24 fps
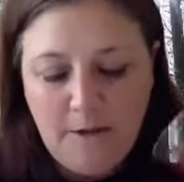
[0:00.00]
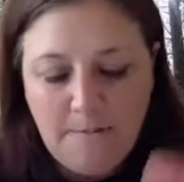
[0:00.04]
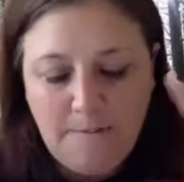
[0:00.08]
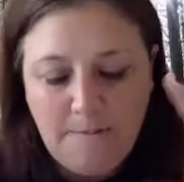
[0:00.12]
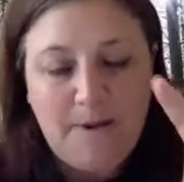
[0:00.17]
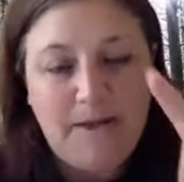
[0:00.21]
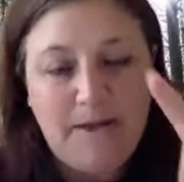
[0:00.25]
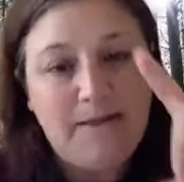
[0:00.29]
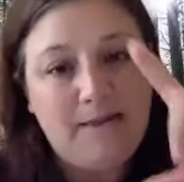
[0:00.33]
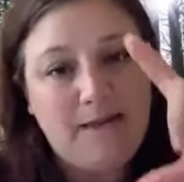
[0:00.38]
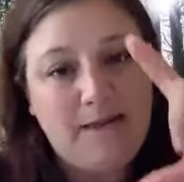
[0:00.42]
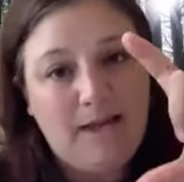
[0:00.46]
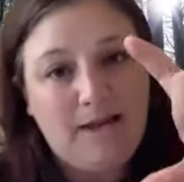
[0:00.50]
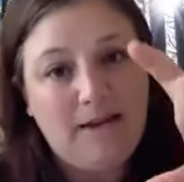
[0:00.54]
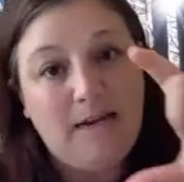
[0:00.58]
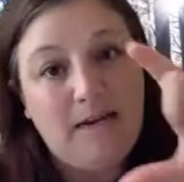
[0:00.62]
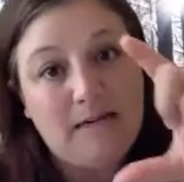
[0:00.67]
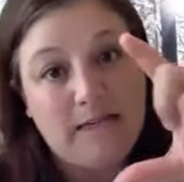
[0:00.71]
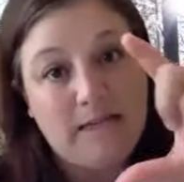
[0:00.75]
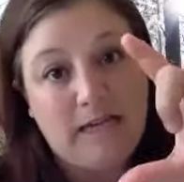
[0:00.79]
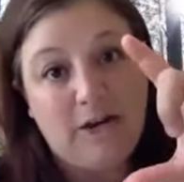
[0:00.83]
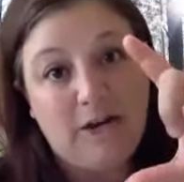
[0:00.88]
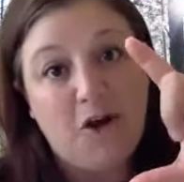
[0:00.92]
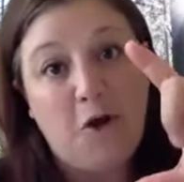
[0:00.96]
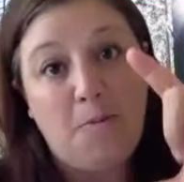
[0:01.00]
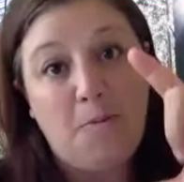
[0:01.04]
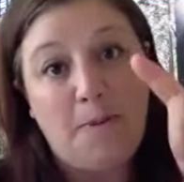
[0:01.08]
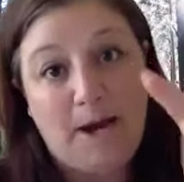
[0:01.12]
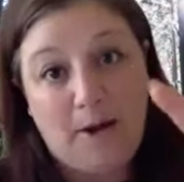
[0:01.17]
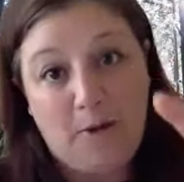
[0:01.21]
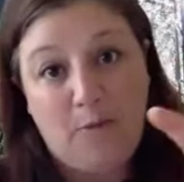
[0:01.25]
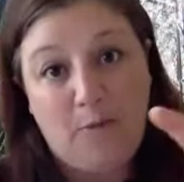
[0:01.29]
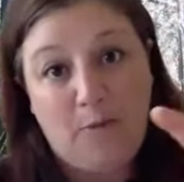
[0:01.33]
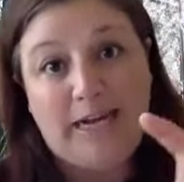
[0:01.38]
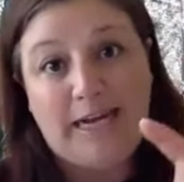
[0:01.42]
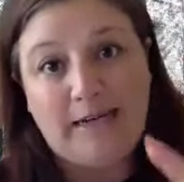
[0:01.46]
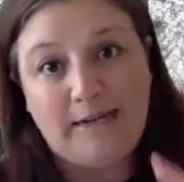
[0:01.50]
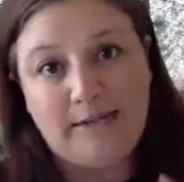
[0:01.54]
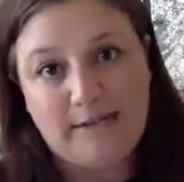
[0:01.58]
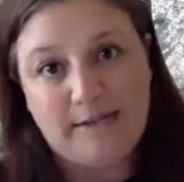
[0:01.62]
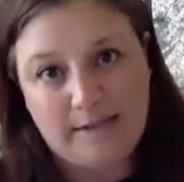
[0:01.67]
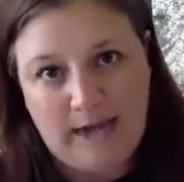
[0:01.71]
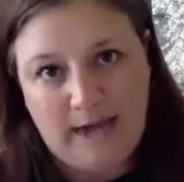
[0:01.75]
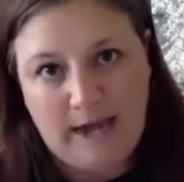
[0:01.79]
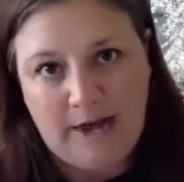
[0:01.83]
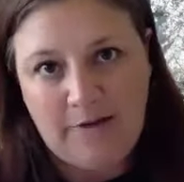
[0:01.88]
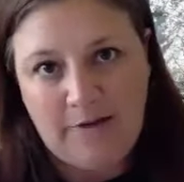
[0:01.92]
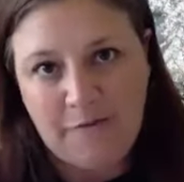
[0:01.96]
But then it's going to go by weeks
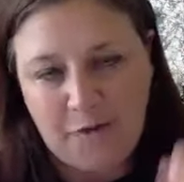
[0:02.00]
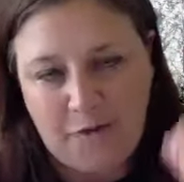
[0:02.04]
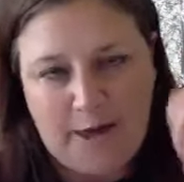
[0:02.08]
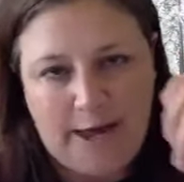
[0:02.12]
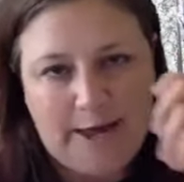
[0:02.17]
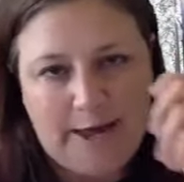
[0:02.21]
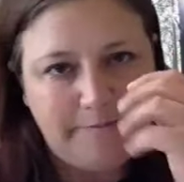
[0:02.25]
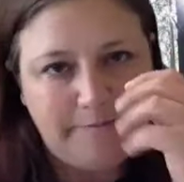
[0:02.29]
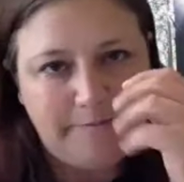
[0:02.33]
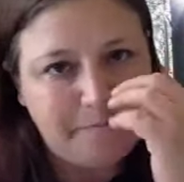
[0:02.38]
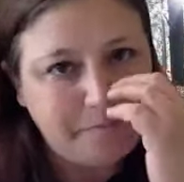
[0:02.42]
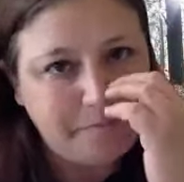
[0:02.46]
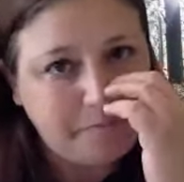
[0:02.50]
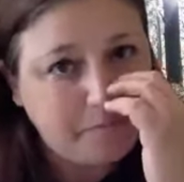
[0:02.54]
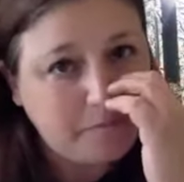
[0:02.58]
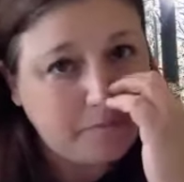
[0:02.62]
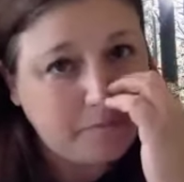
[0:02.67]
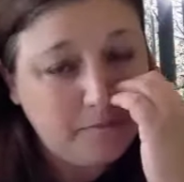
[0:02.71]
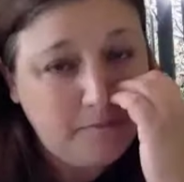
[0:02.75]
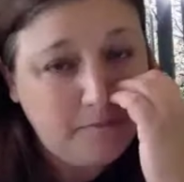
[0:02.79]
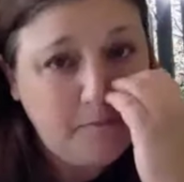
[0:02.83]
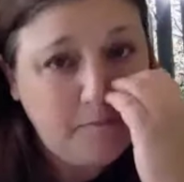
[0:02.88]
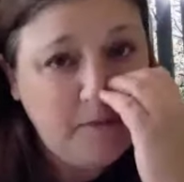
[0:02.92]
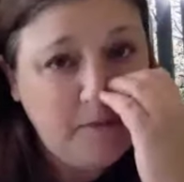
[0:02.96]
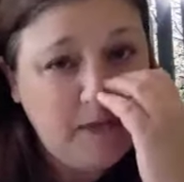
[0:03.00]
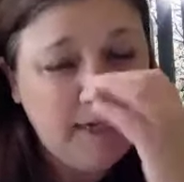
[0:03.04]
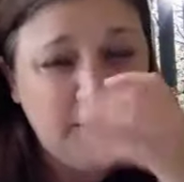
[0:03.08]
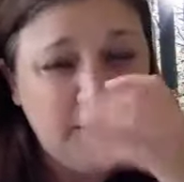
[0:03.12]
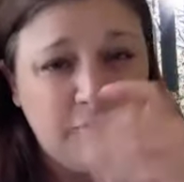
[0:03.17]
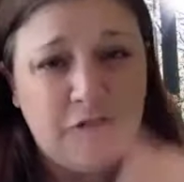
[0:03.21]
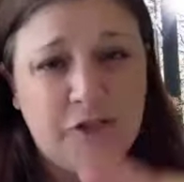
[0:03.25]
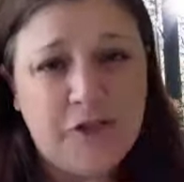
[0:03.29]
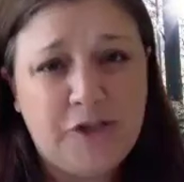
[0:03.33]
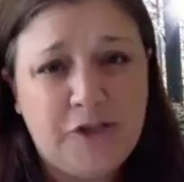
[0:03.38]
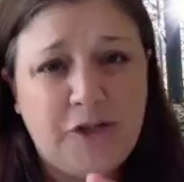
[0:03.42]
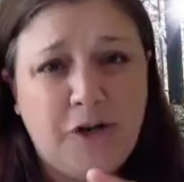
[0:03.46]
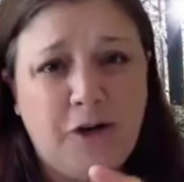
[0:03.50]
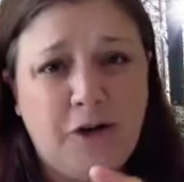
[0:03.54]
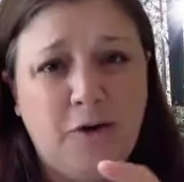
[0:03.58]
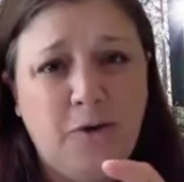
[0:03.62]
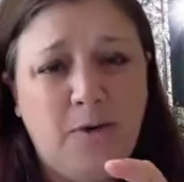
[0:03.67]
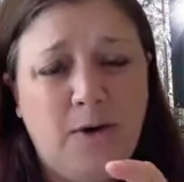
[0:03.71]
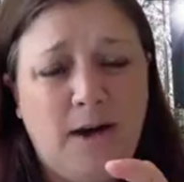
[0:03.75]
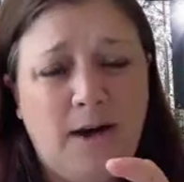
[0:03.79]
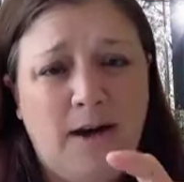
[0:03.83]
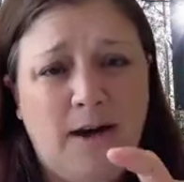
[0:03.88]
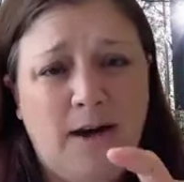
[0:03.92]
after that. And so